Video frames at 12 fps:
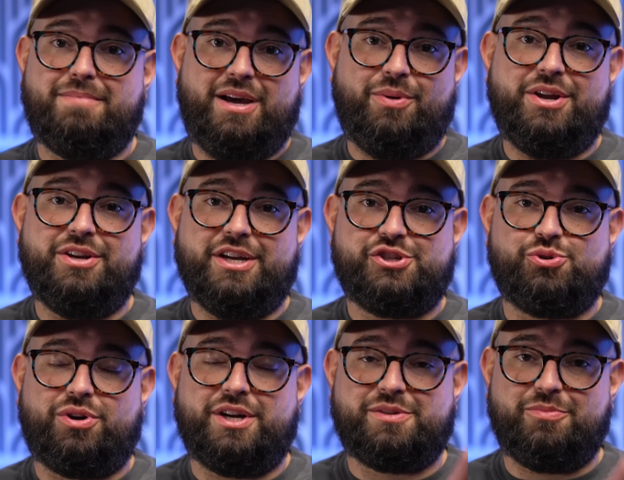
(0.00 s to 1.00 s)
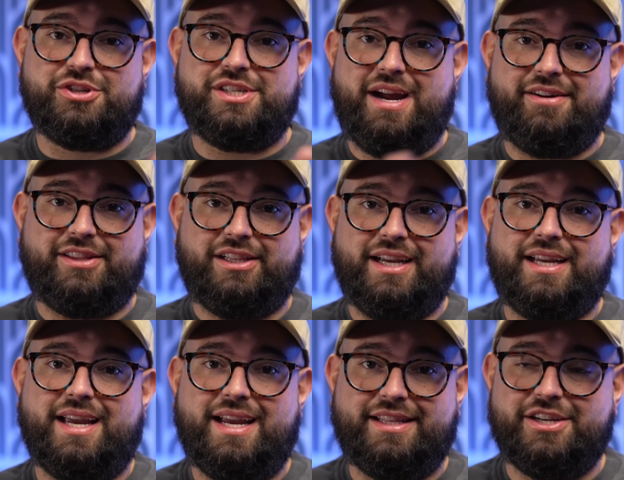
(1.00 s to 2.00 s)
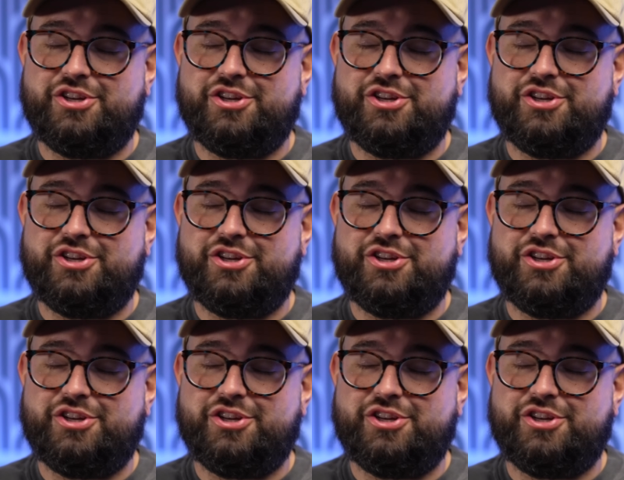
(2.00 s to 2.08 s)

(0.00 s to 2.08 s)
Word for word: By the way, you can get Shortcuts merch down at the link in the